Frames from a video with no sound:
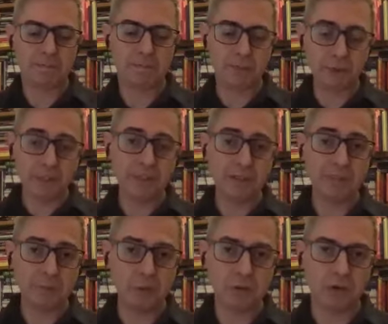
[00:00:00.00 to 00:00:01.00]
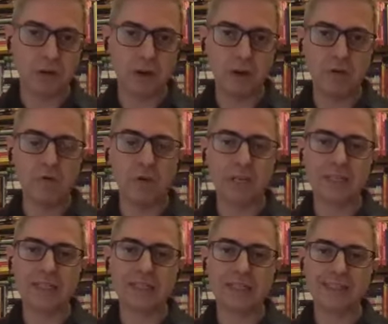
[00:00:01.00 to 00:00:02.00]
printed book with
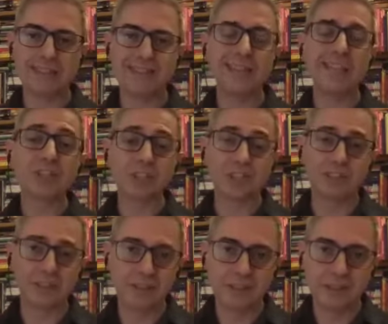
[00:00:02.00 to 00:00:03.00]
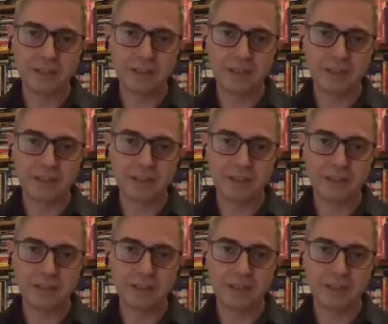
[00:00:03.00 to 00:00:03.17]
digital